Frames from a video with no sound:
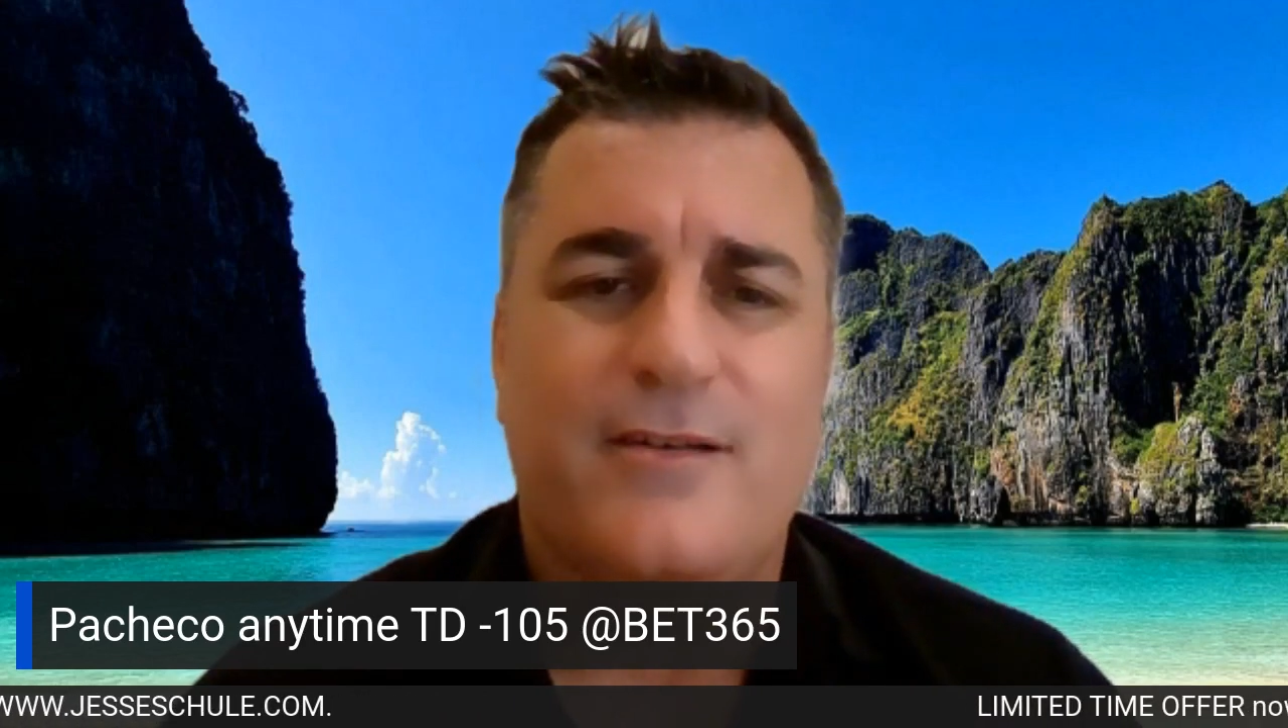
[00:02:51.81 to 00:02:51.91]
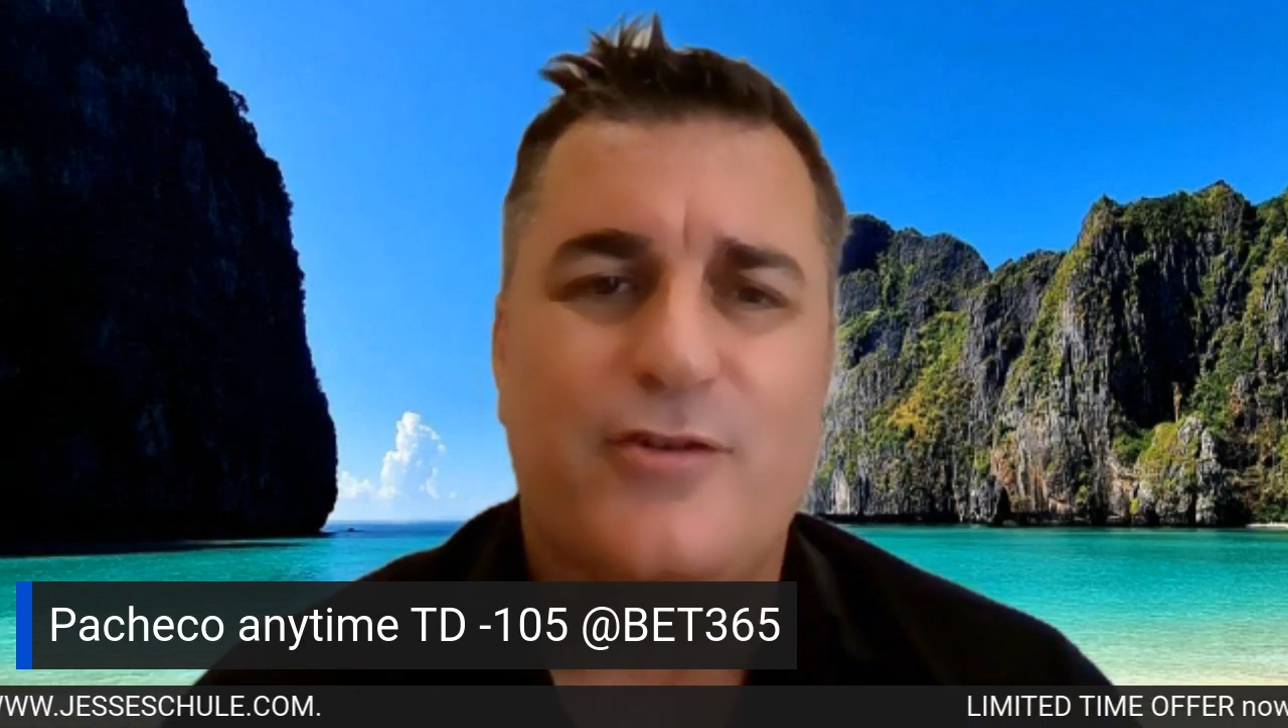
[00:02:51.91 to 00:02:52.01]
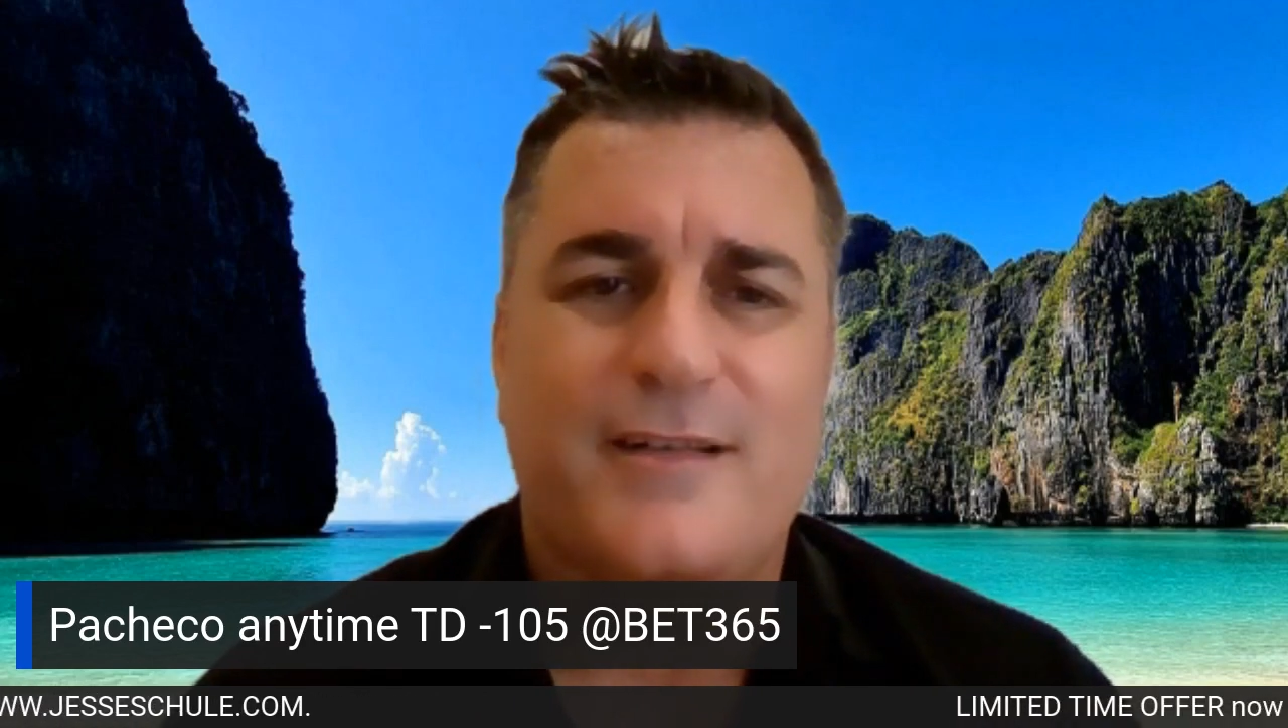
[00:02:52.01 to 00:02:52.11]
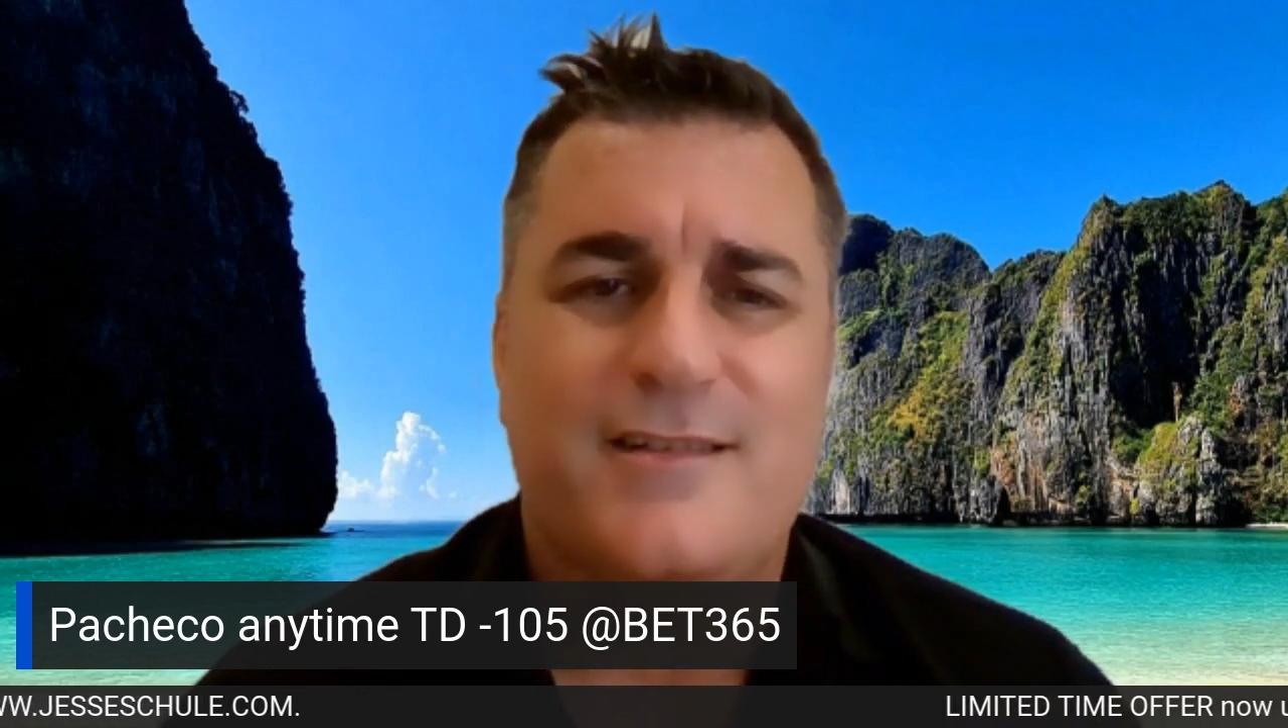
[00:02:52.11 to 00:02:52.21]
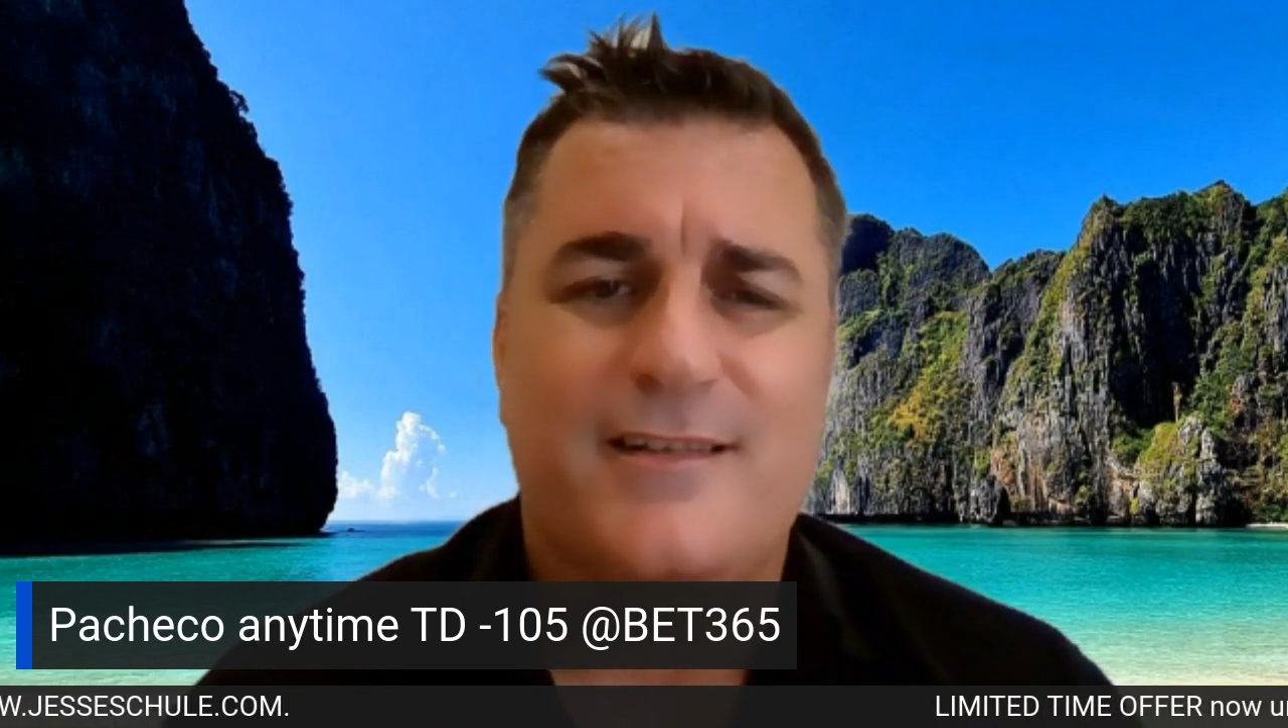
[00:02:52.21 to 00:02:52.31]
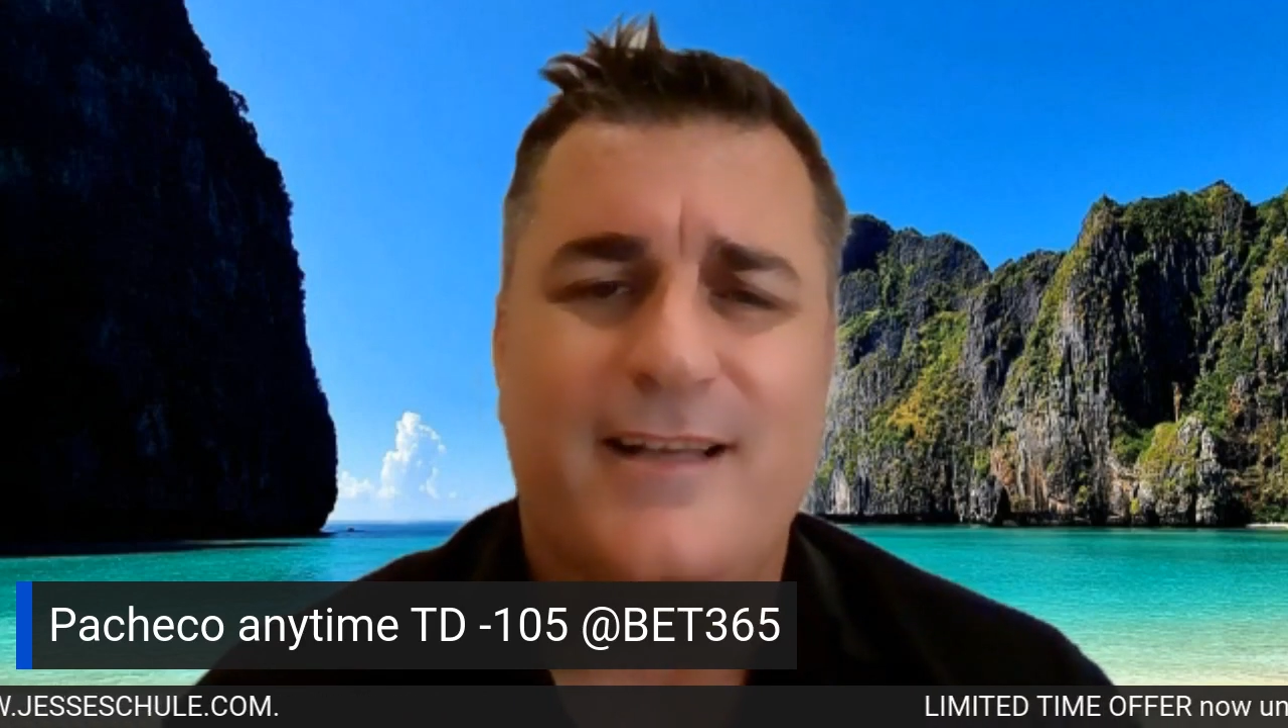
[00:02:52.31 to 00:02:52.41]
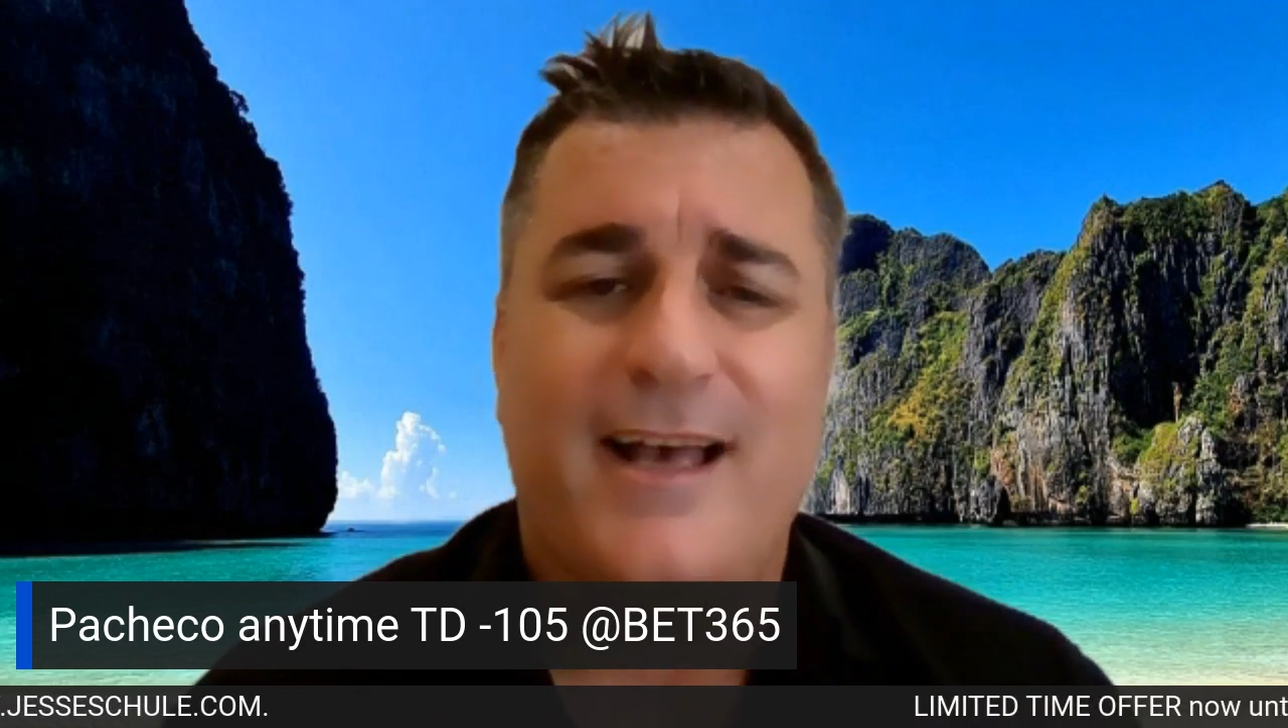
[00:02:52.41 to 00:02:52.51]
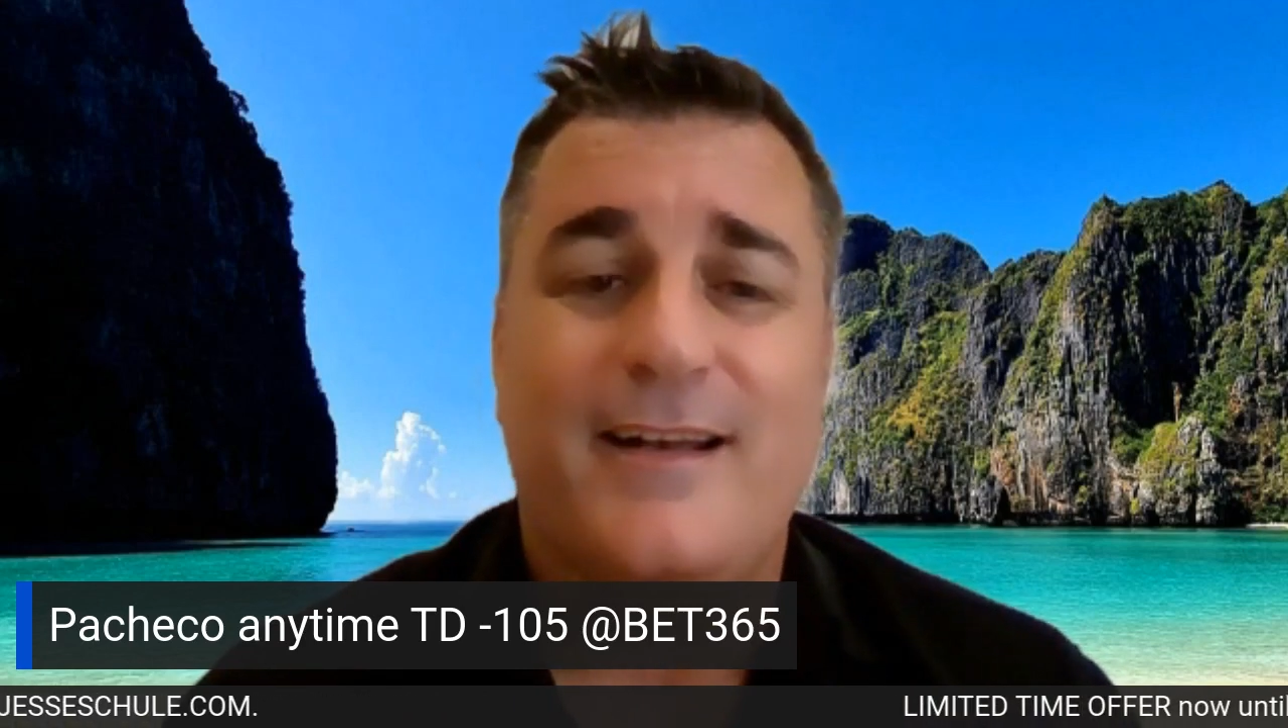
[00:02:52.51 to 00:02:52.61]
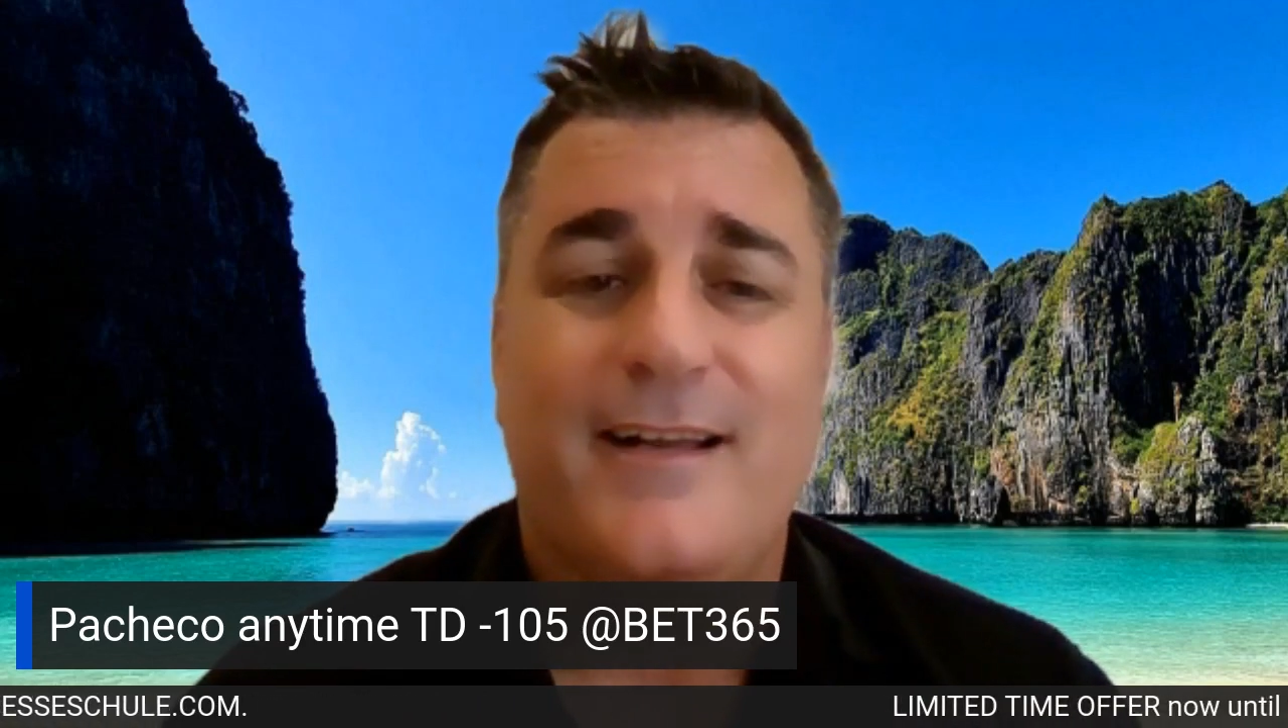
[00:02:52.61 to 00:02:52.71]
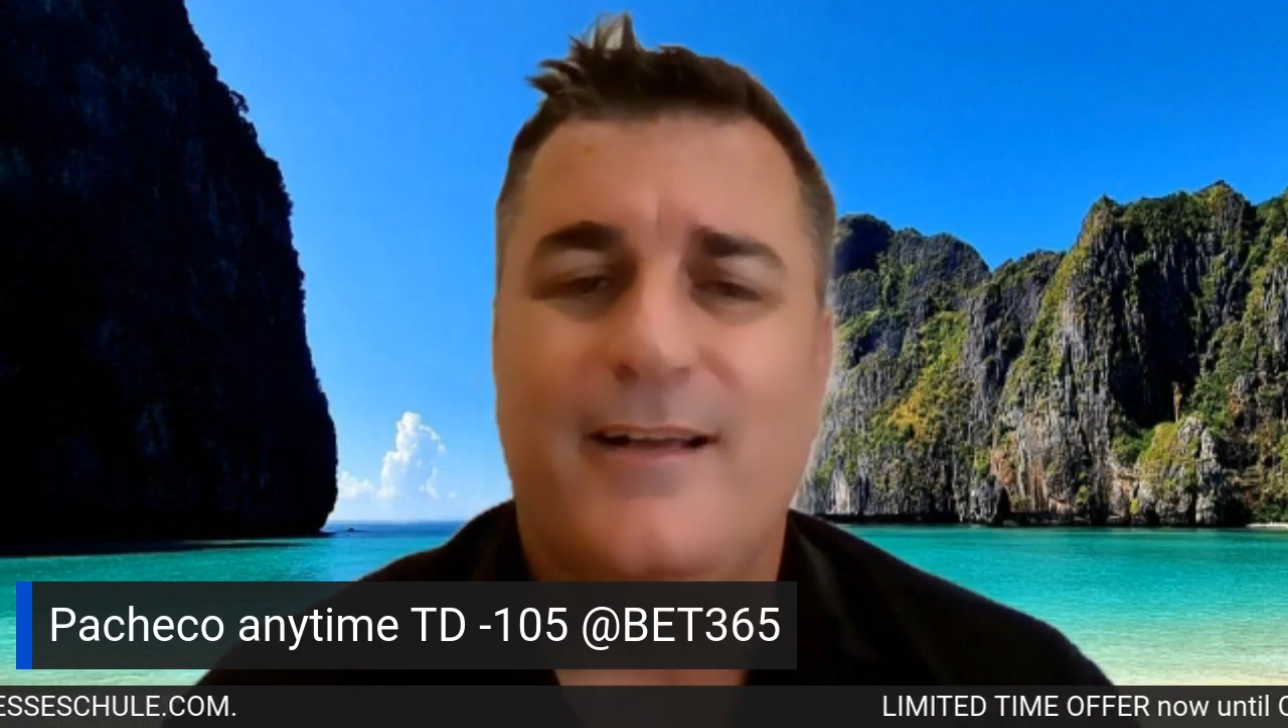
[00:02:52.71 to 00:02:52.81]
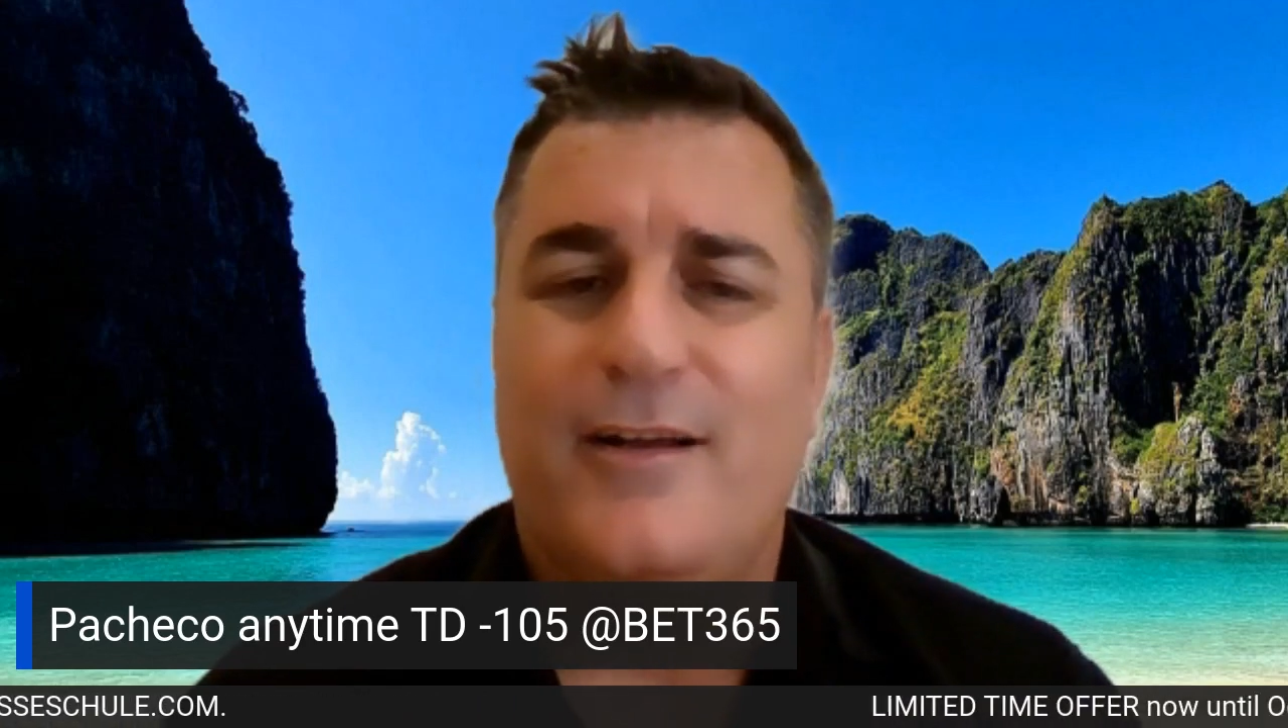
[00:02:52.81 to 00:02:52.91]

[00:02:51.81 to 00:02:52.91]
interested in that?